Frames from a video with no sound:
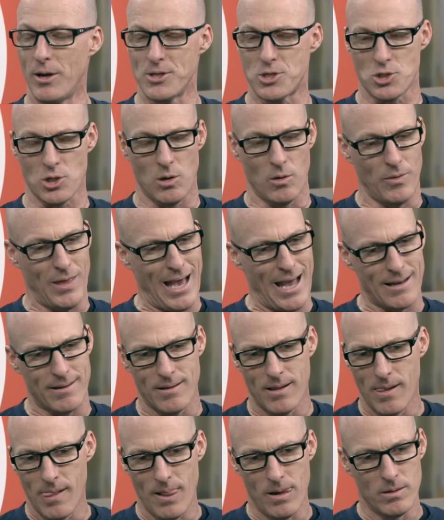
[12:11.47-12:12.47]
And so that
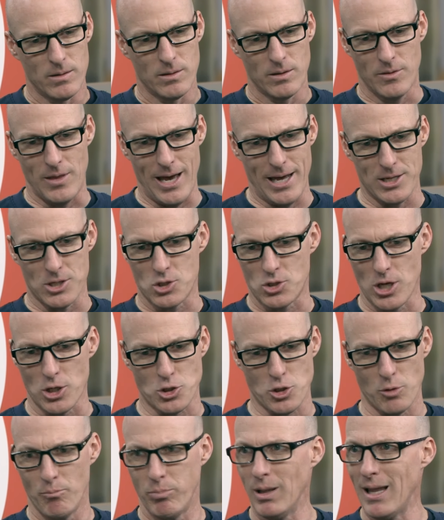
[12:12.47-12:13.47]
is
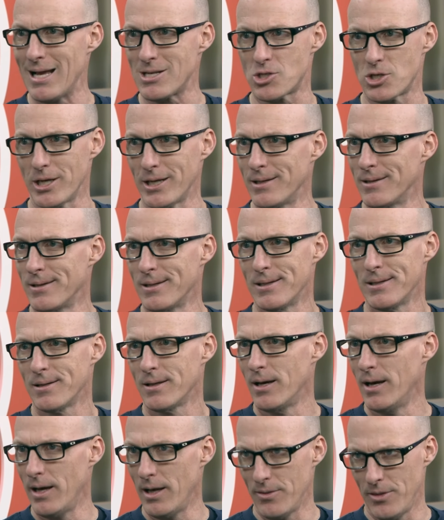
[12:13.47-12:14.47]
such a blessing
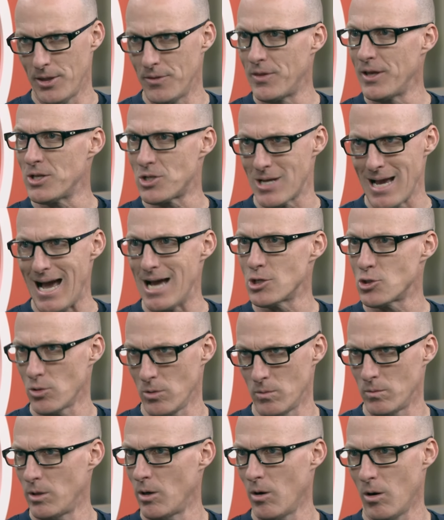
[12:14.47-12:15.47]
that these guys
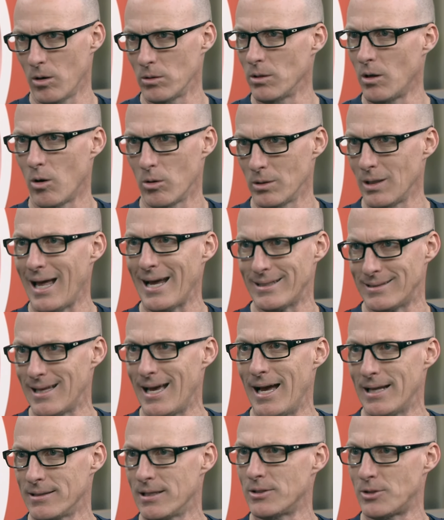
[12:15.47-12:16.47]
are like
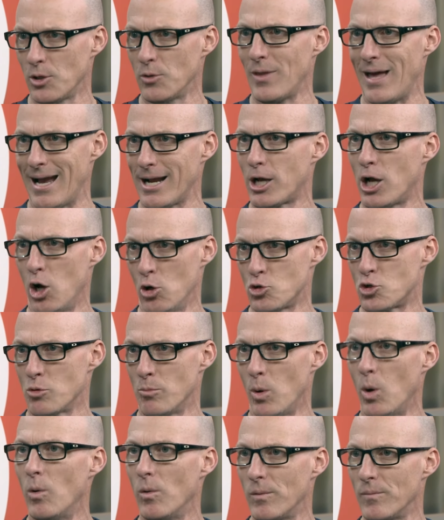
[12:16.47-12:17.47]
that, that they're that
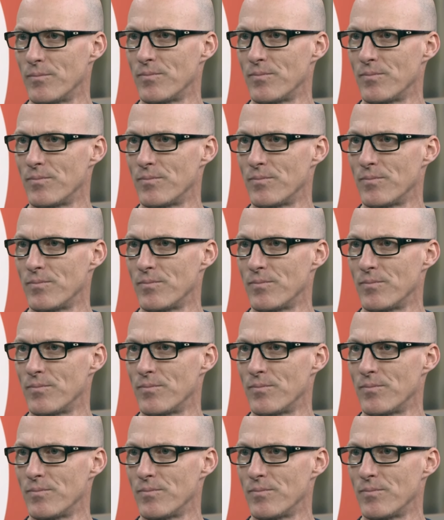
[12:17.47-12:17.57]
coachable.